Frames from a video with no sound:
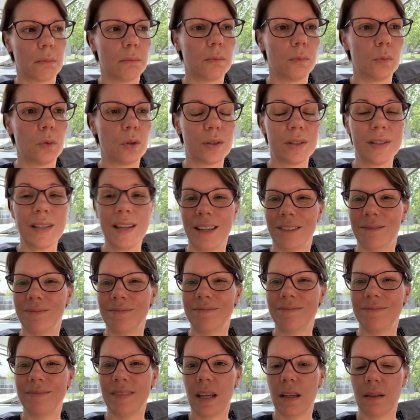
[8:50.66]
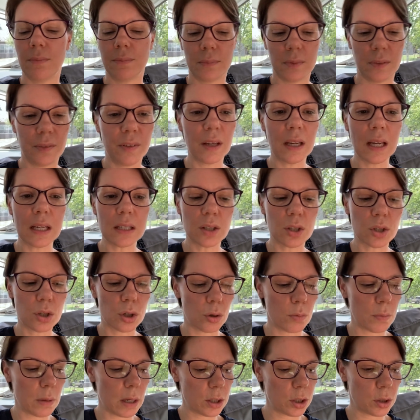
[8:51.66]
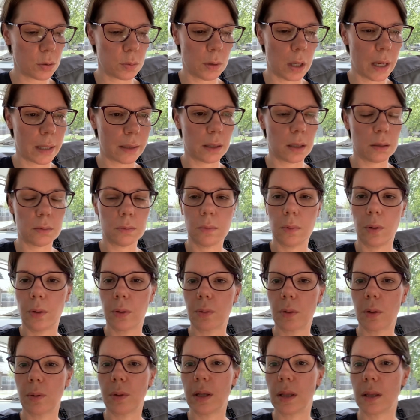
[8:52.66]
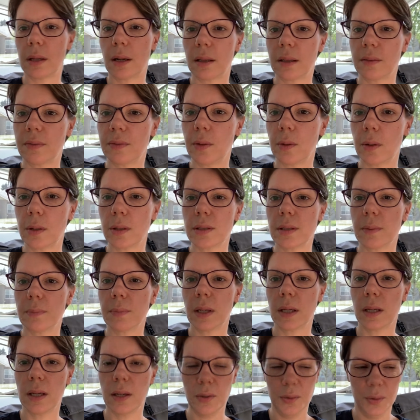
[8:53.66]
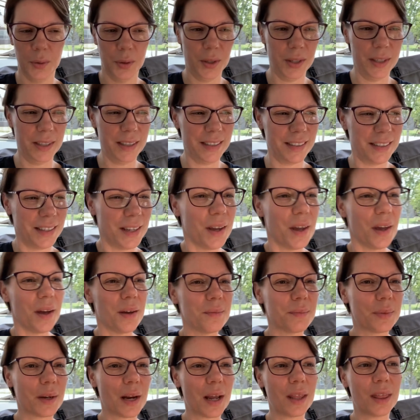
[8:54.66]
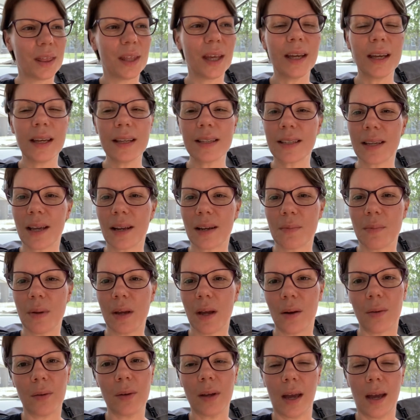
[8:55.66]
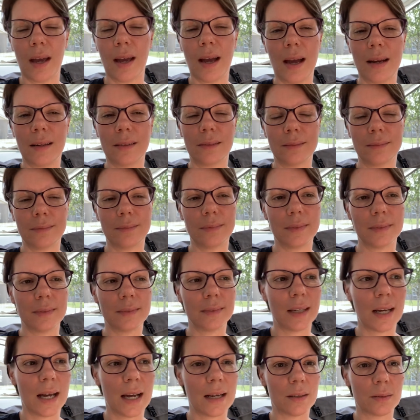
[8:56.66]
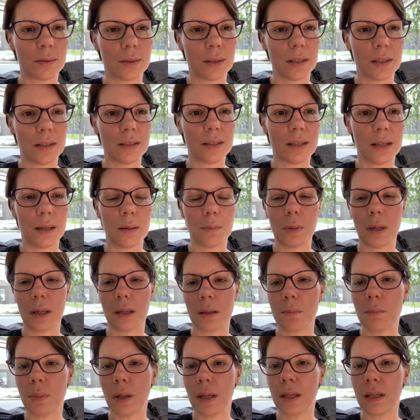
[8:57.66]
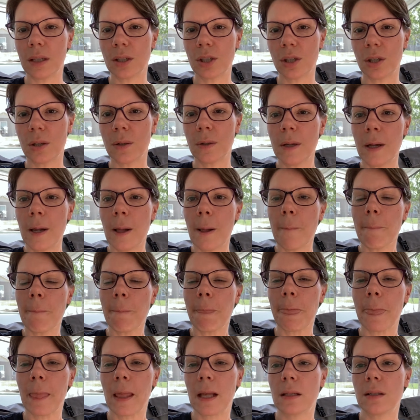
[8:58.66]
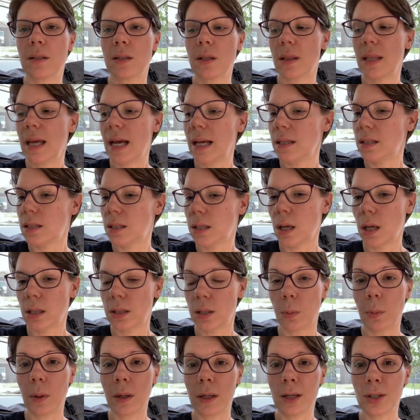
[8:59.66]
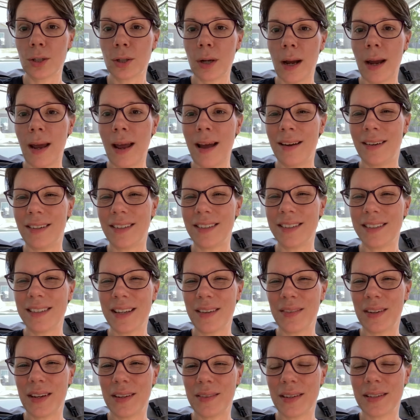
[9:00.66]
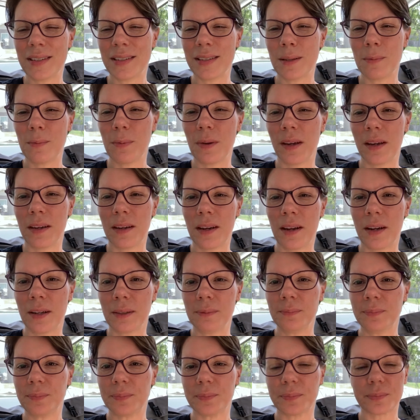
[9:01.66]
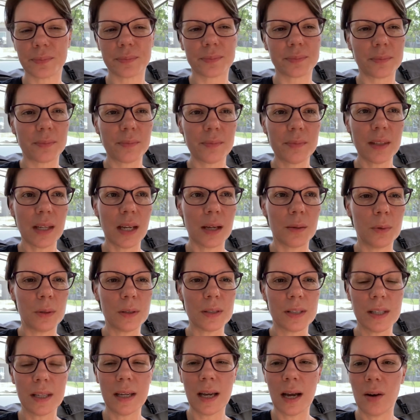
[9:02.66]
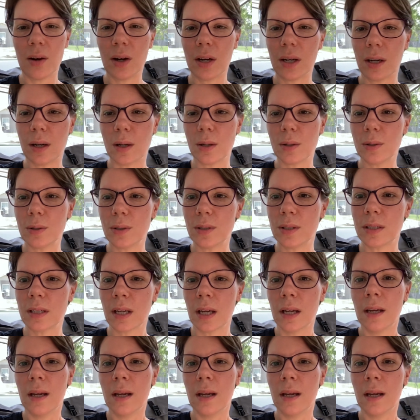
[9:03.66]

We'll see. If it gets too much, well, I don't know, we'll throw Ethan on the floor or something. But I think it's going to be okay. I don't really see it being a big issue. So we're going to try out all 7 of us sleeping in here, and we'll see how it goes.